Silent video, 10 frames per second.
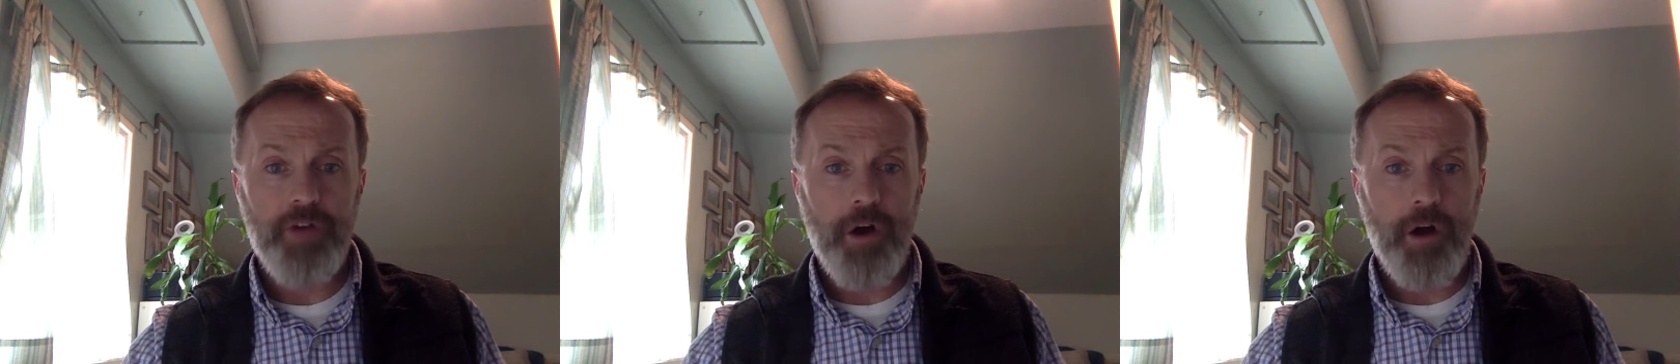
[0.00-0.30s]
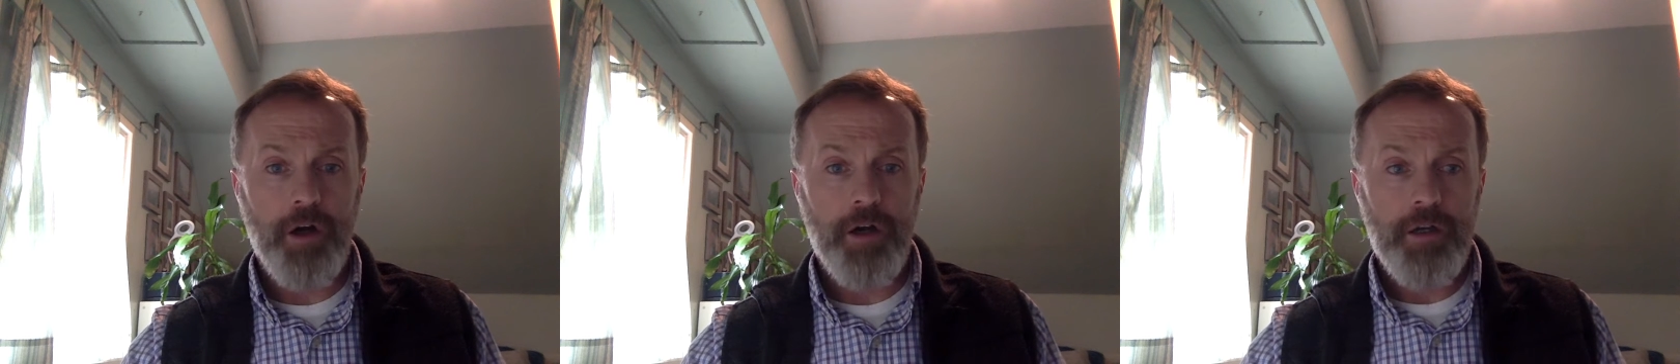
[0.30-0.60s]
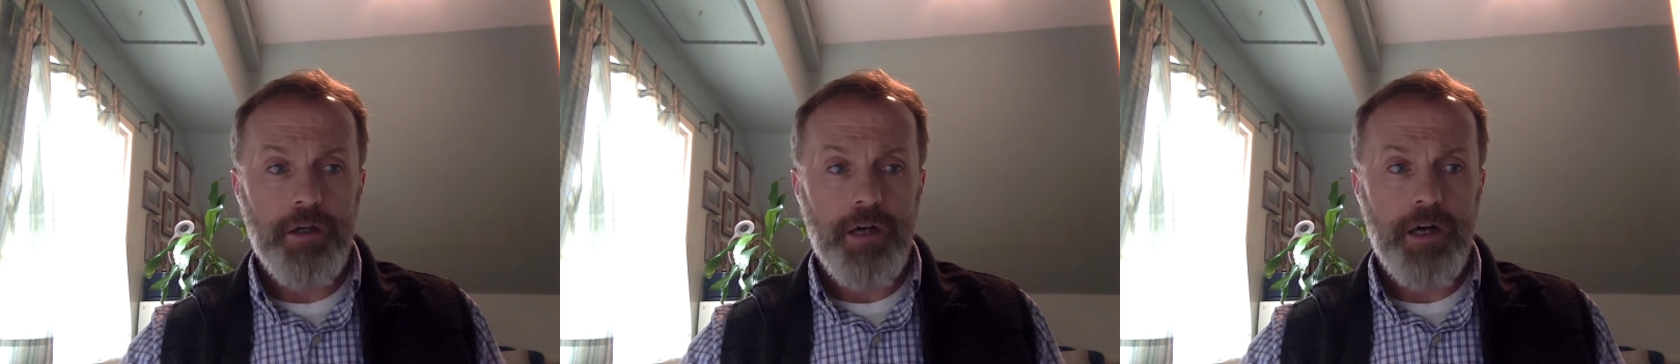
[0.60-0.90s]
are
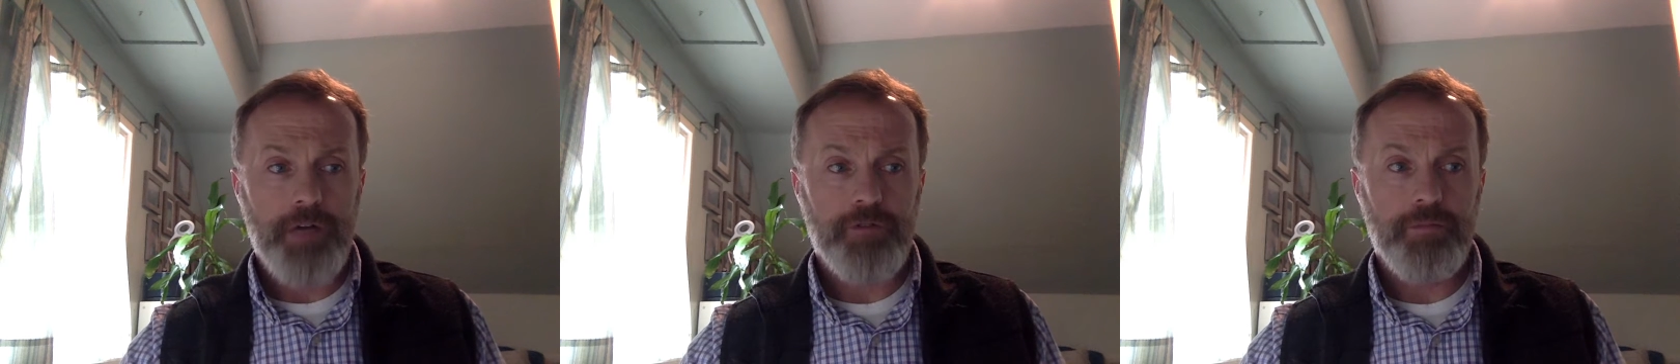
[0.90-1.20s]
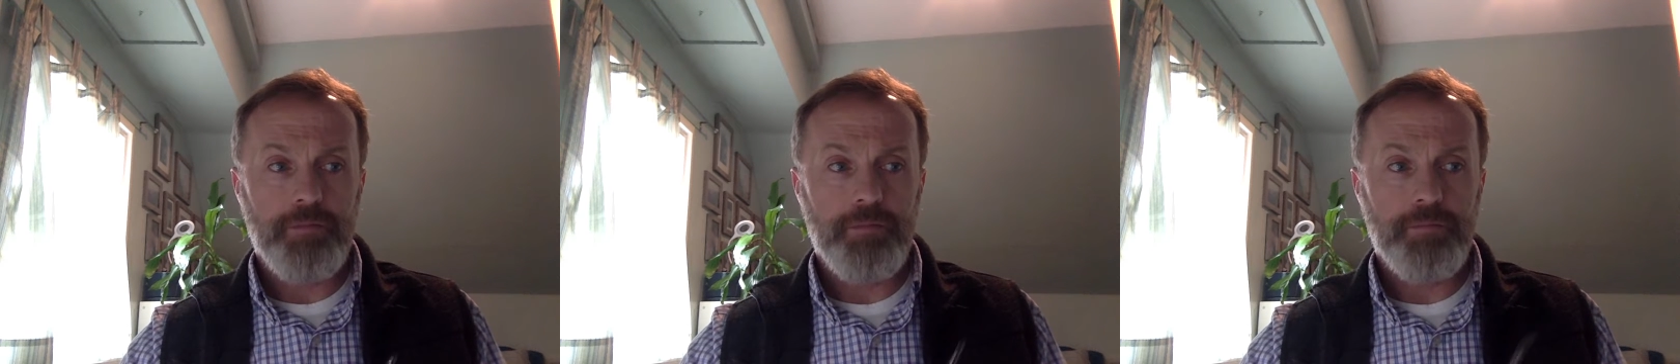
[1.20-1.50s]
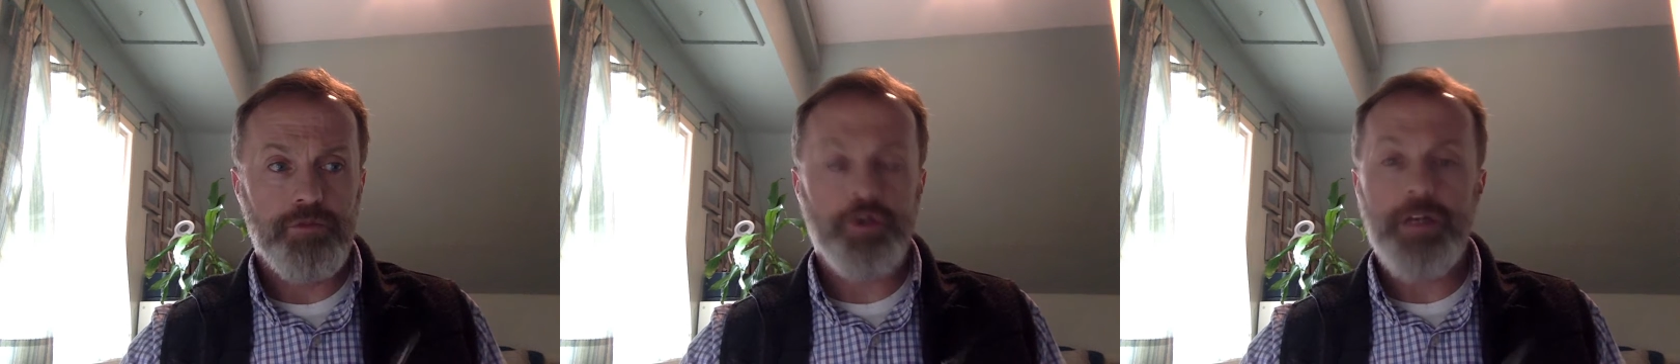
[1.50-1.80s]

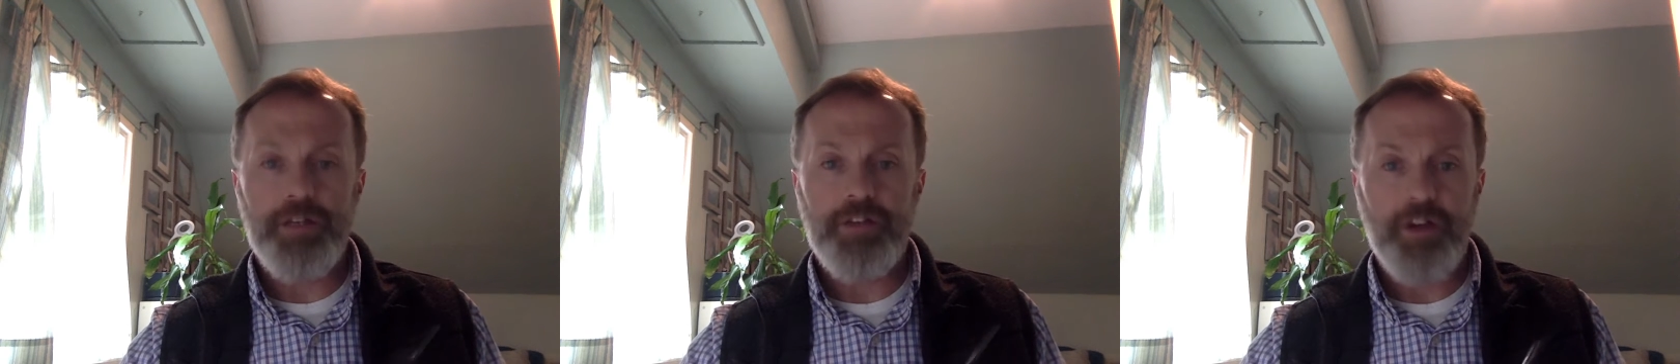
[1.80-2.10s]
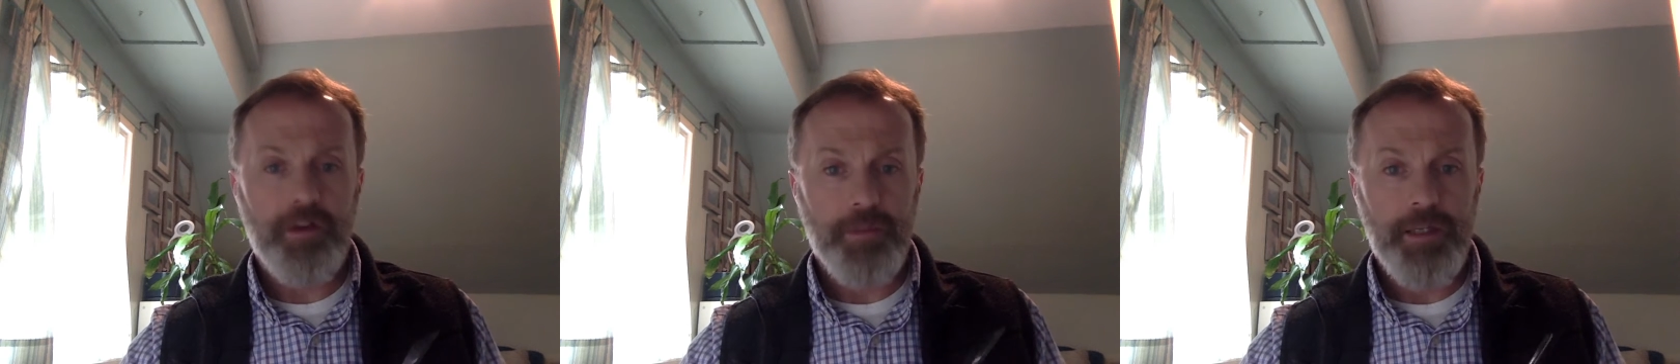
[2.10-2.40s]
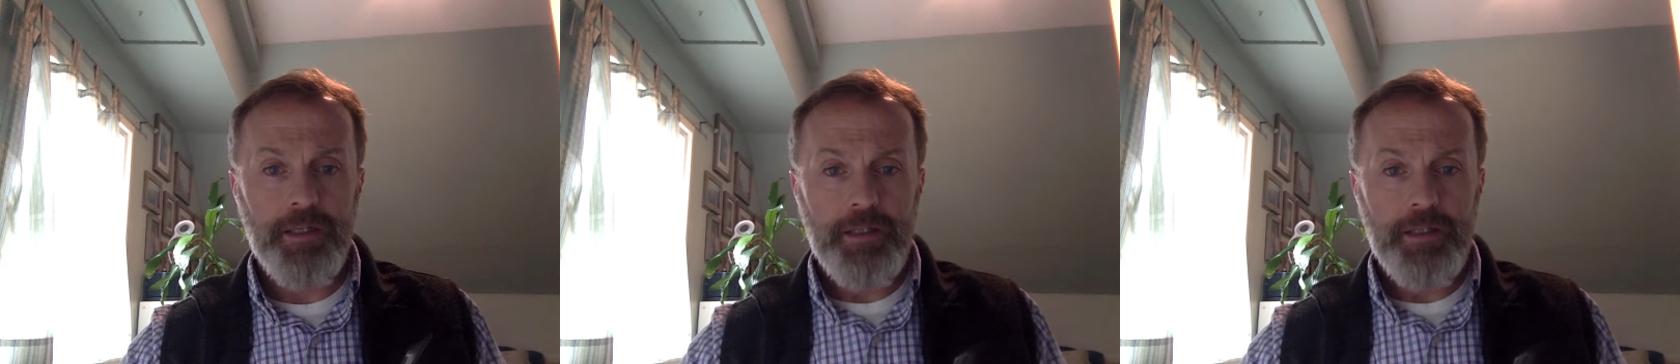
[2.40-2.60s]
treated terribly.